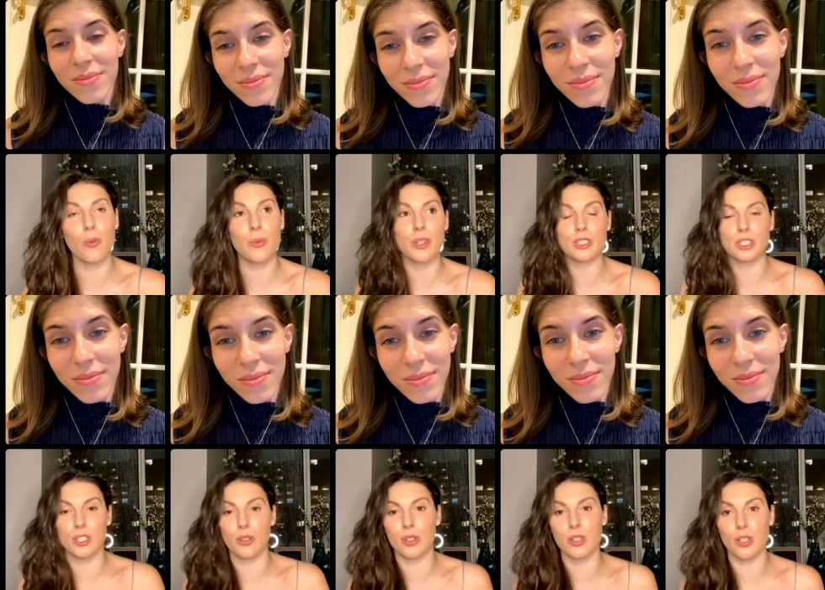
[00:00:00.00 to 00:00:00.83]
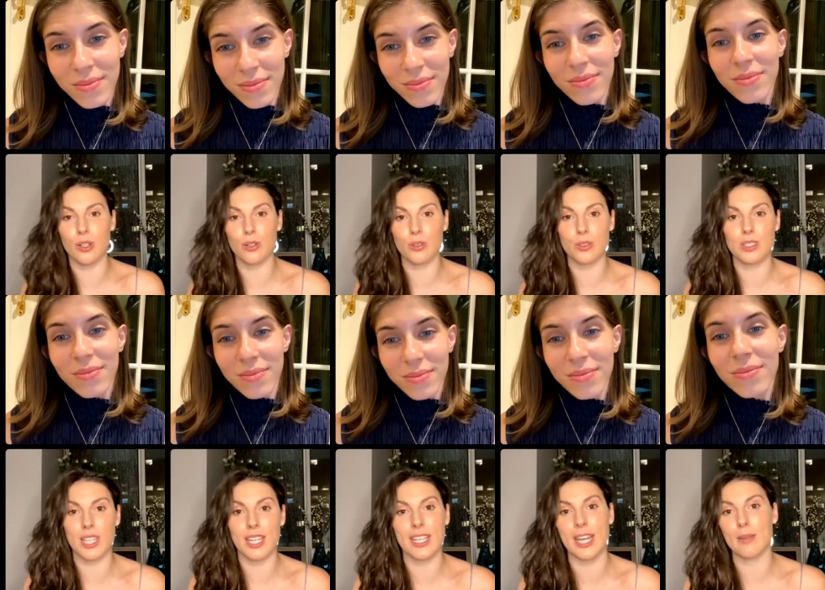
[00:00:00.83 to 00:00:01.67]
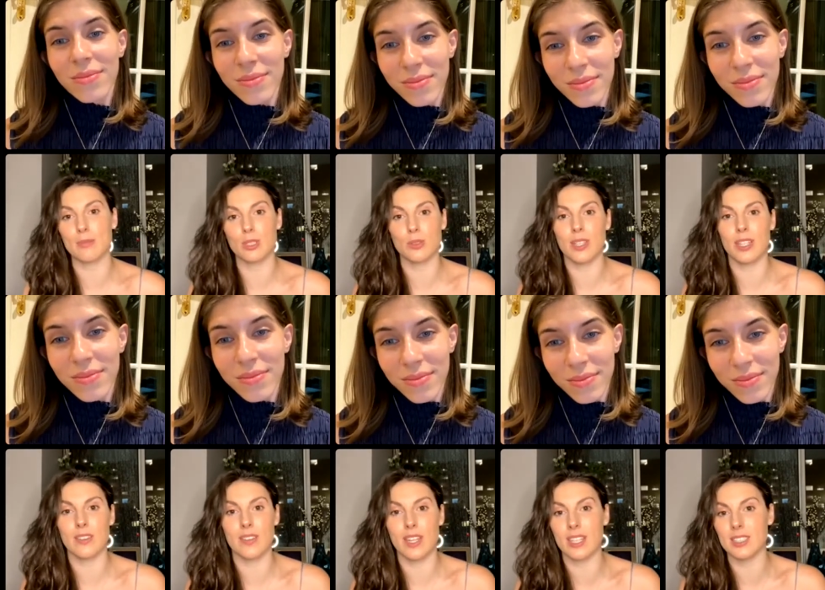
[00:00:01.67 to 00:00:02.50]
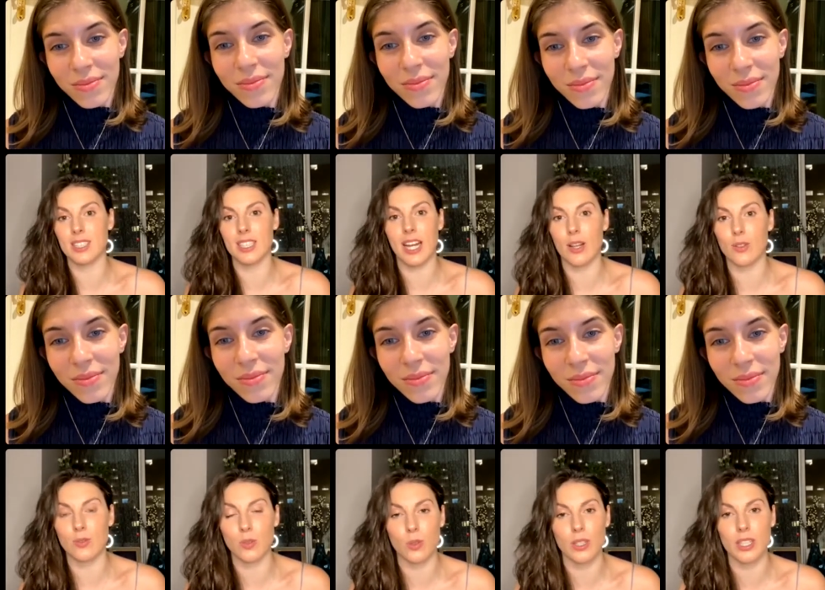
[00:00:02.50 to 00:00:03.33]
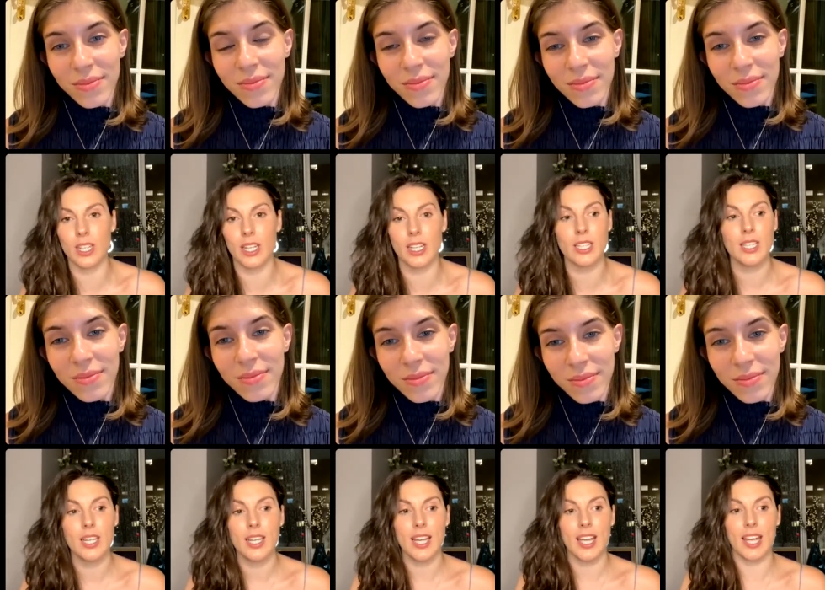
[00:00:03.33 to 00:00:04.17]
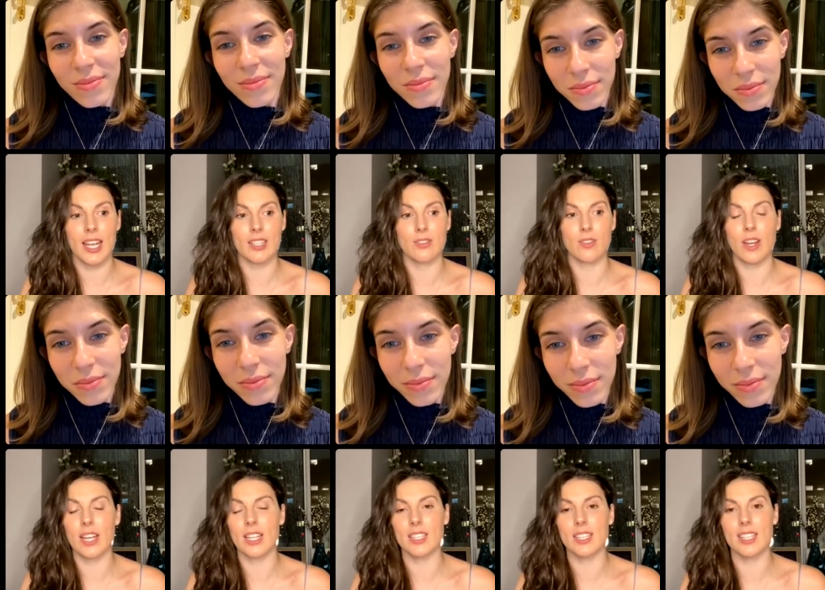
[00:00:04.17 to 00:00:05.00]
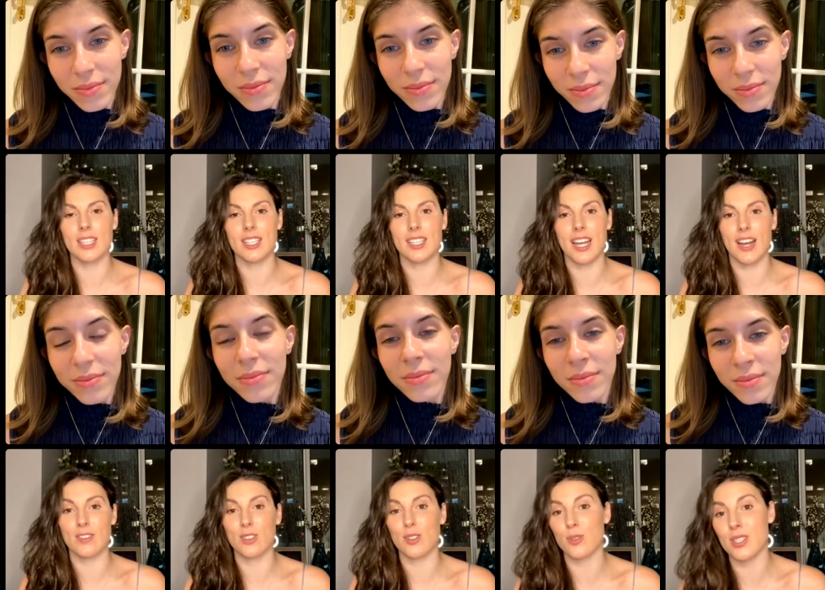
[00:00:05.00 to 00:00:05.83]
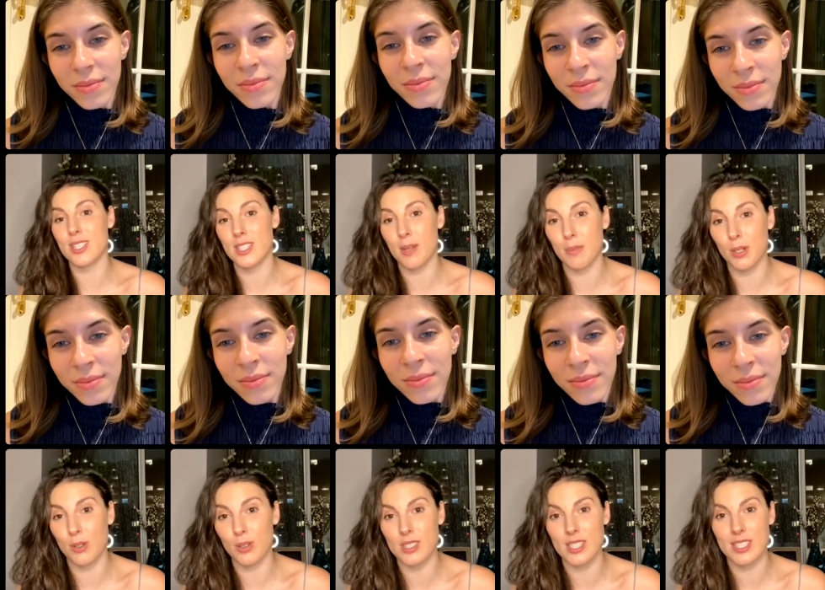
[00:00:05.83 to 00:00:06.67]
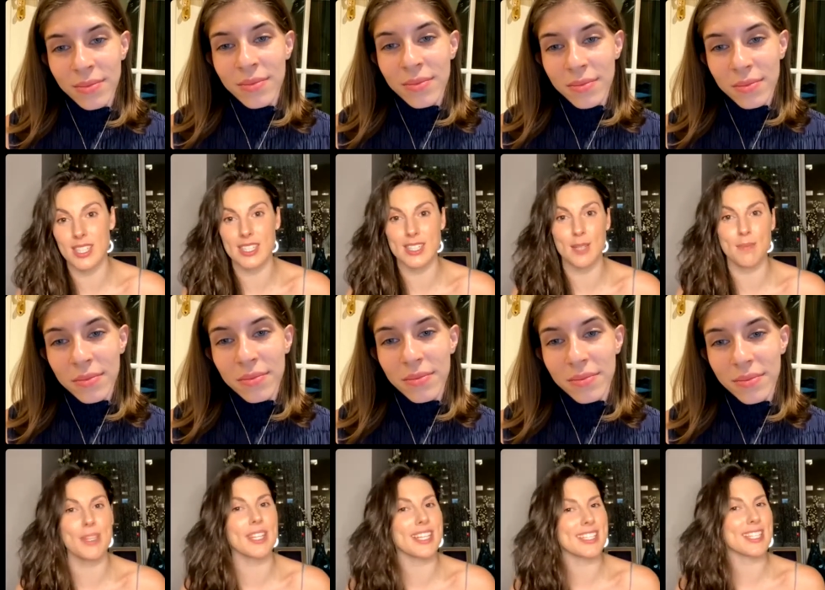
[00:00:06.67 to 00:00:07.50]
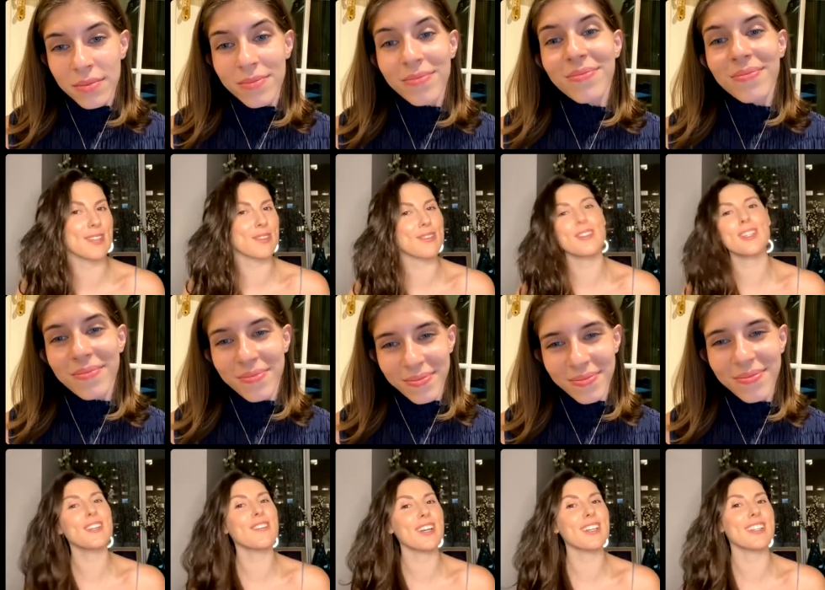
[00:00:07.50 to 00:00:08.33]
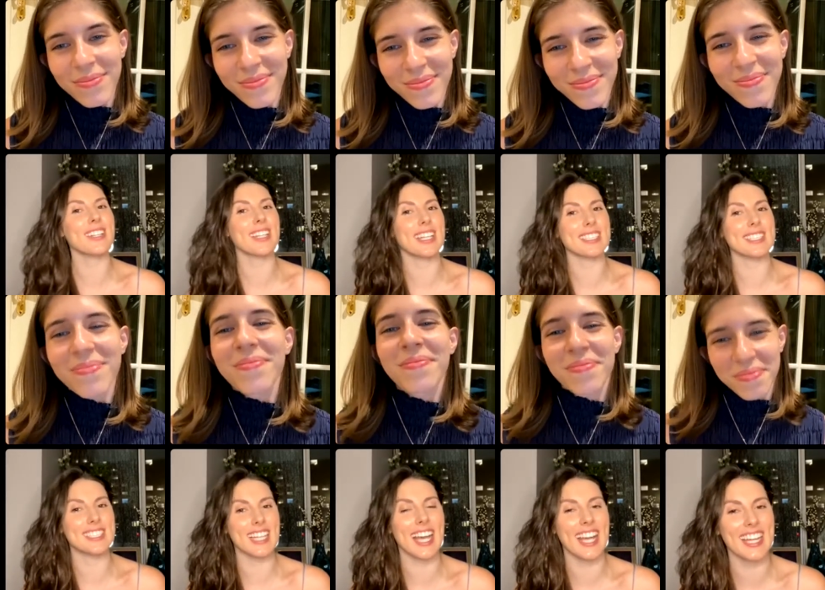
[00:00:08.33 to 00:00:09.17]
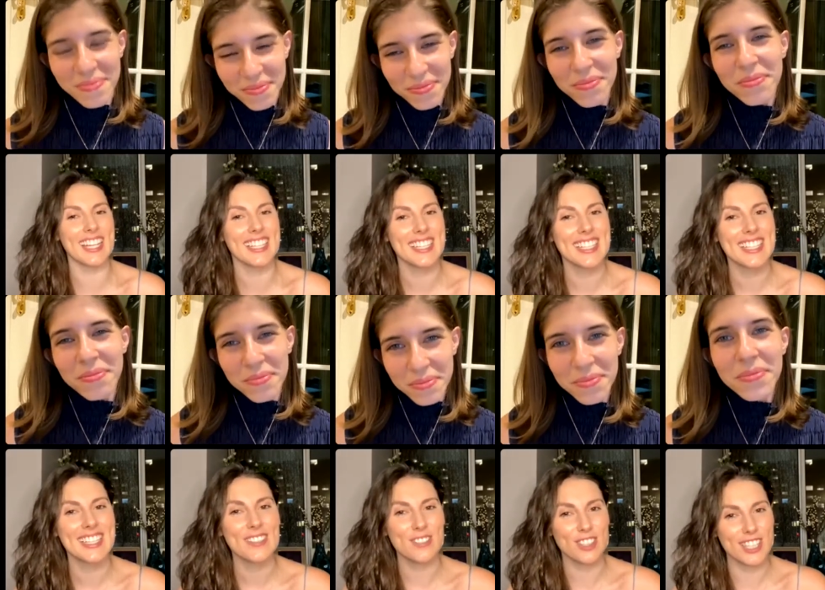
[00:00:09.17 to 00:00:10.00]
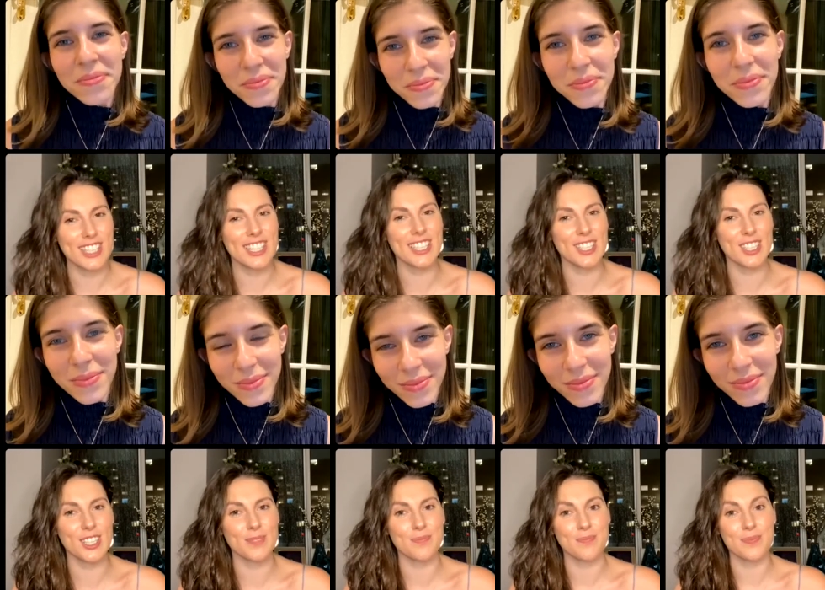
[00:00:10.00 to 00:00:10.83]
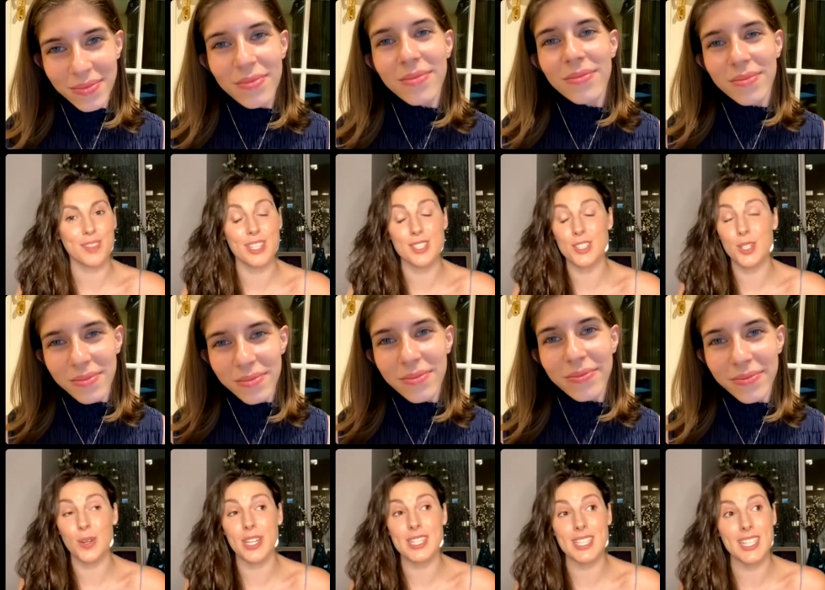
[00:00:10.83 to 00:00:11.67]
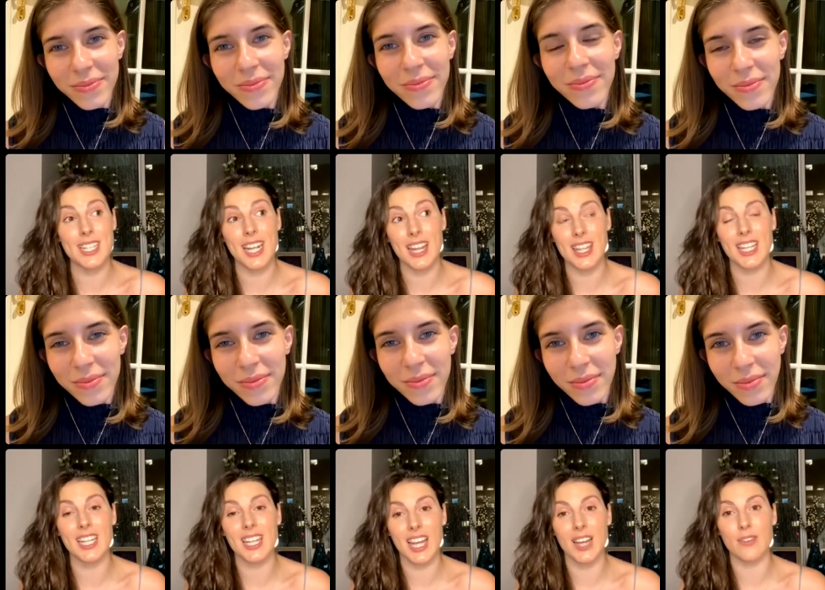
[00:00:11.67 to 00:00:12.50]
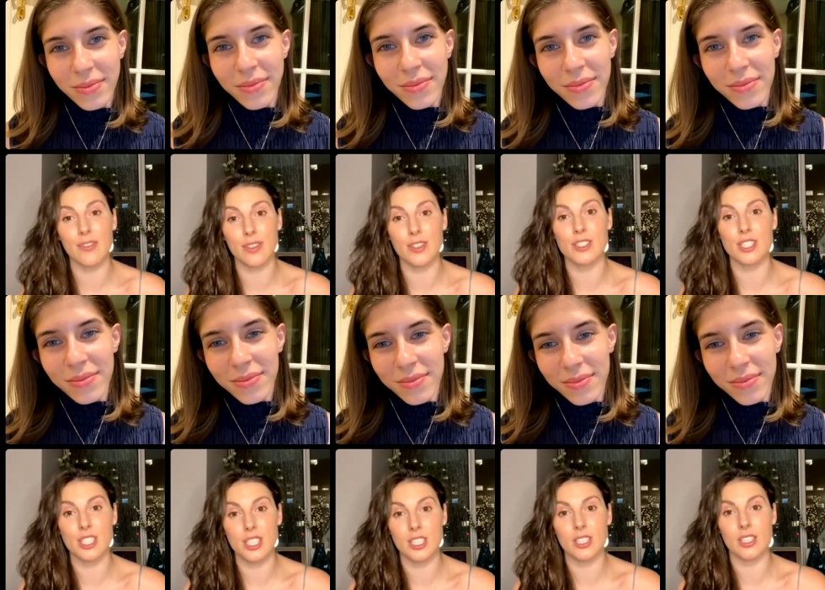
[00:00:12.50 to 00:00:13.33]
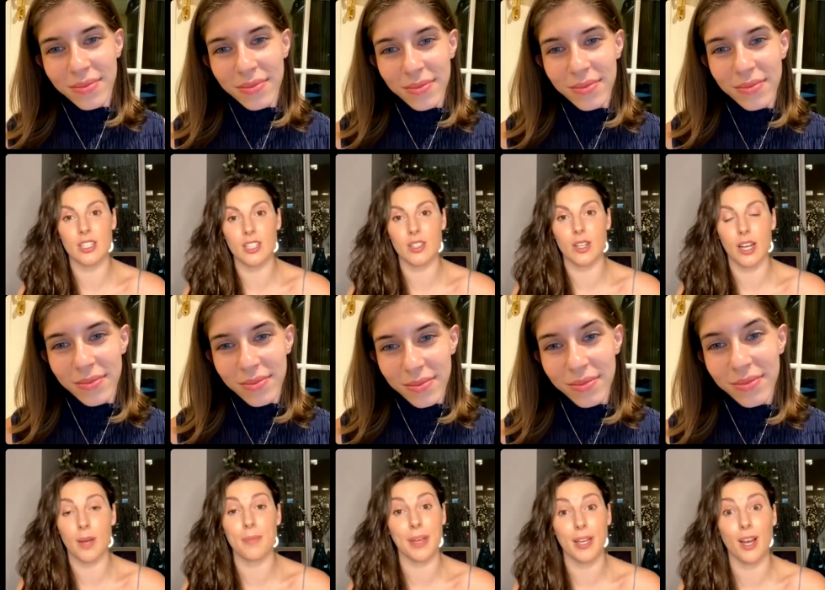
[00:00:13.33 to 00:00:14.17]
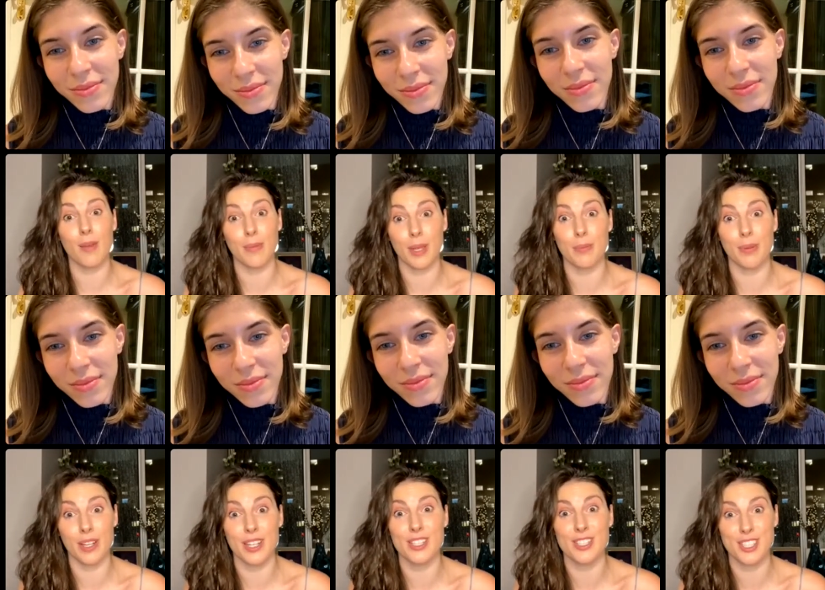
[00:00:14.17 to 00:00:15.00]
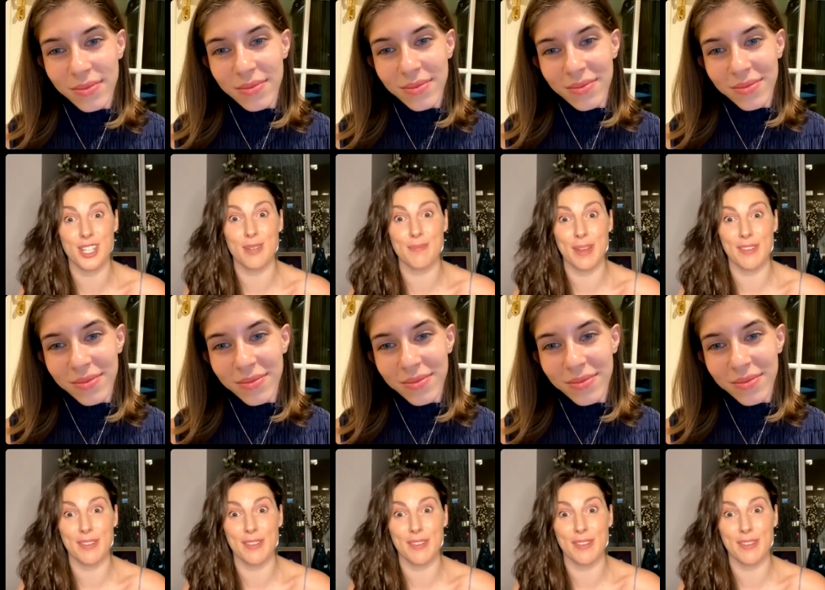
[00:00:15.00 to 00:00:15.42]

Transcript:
Speaker 1: when the show closed. I kept doing things in California. And finally, after three summer courses at S A B, they said, "We really want you to like stay for the year." And so I did, and at the end of that first year, um, I got my apprenticeship at